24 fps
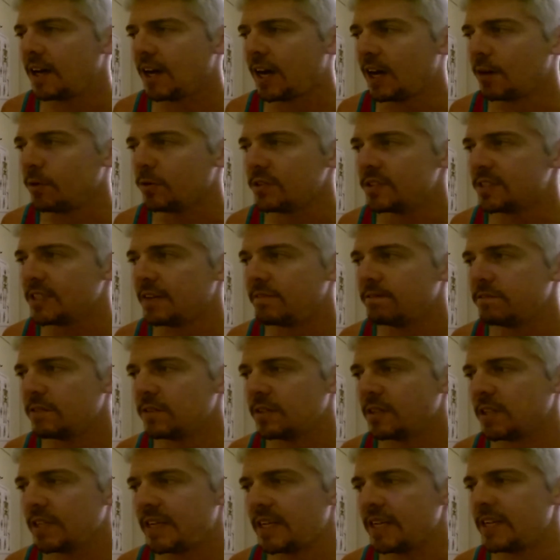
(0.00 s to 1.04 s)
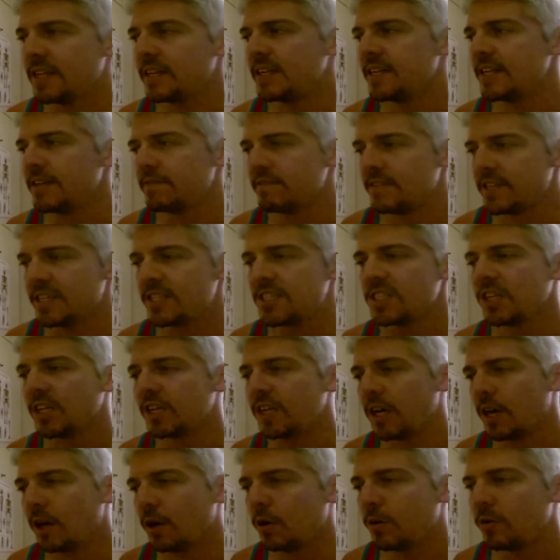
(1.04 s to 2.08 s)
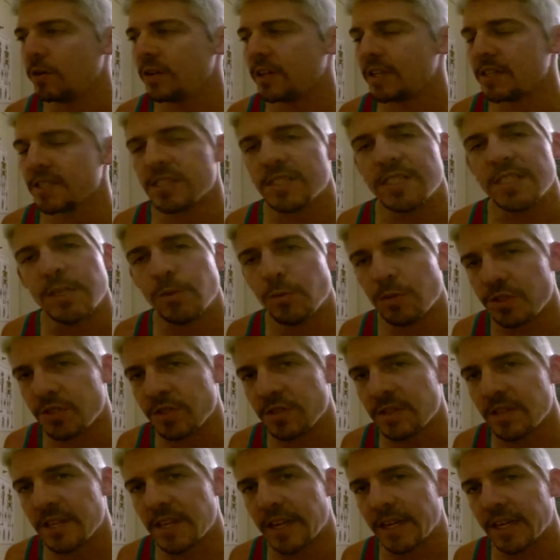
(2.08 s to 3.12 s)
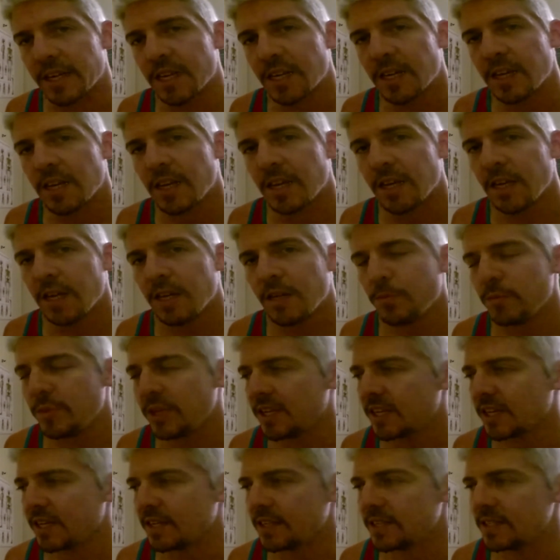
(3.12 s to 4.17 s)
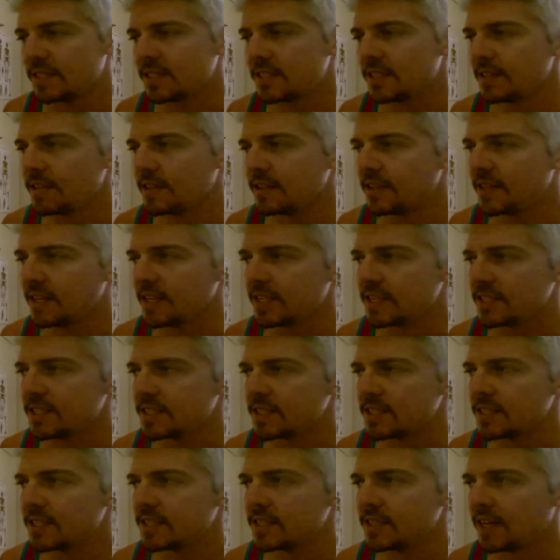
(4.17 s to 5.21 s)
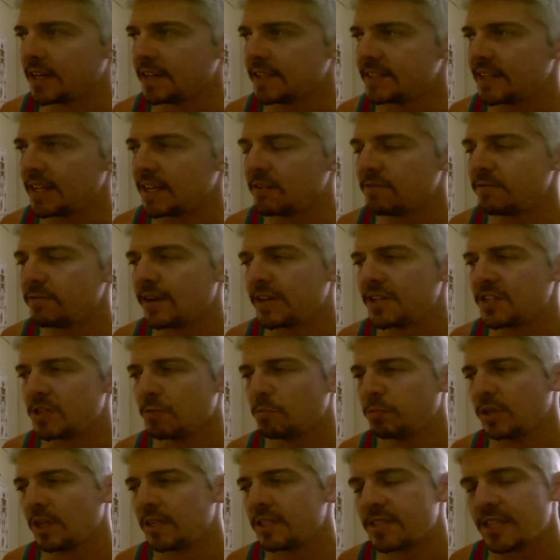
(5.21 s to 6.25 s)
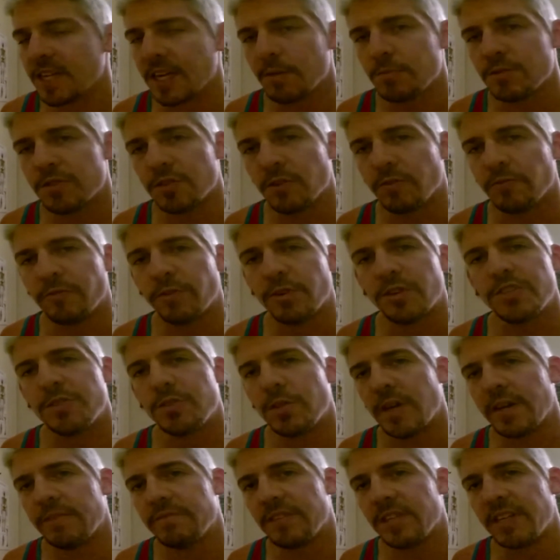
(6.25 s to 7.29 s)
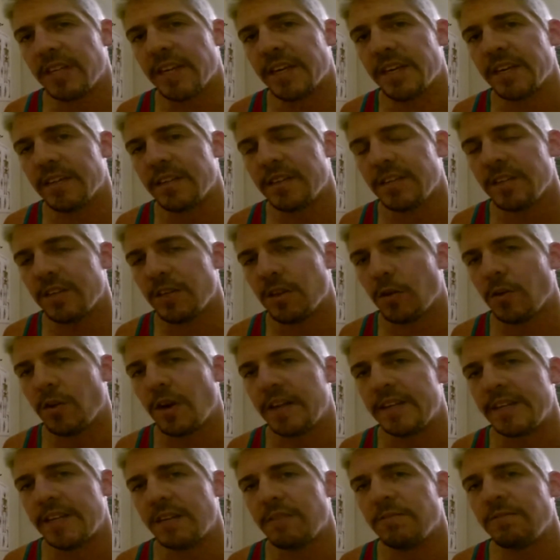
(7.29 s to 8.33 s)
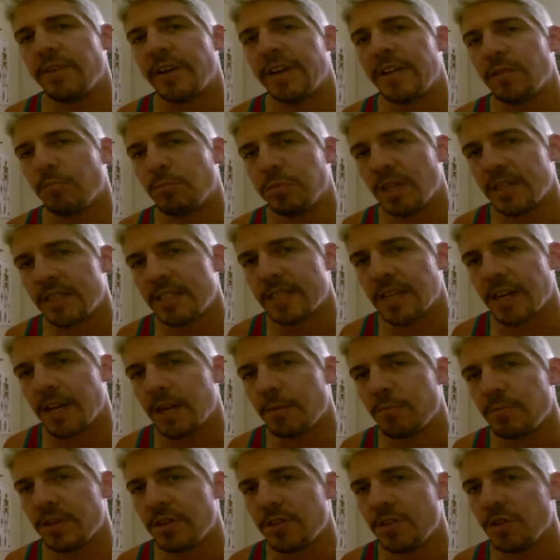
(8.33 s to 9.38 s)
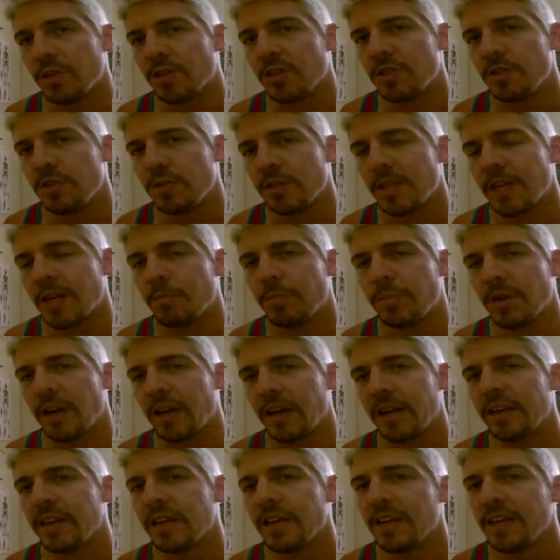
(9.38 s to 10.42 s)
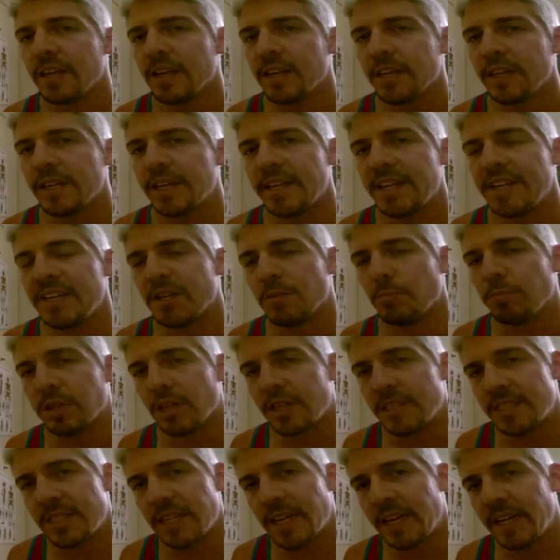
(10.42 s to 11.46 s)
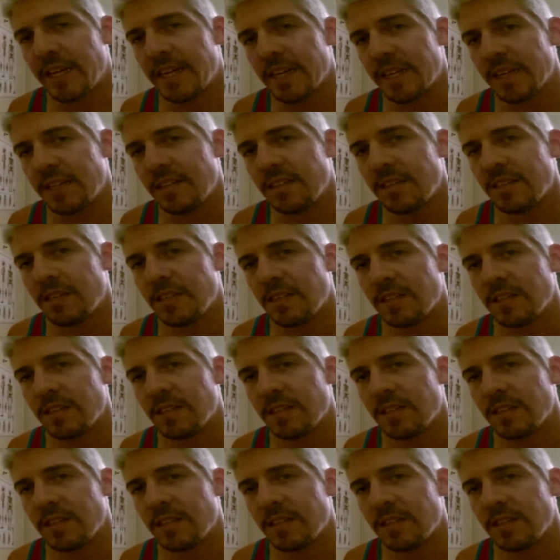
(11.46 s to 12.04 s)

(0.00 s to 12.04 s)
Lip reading: I would definitely give this a go and see what you think, because this identifies your blood type. So first you have to identify your blood type, and you can do that by getting your blood taken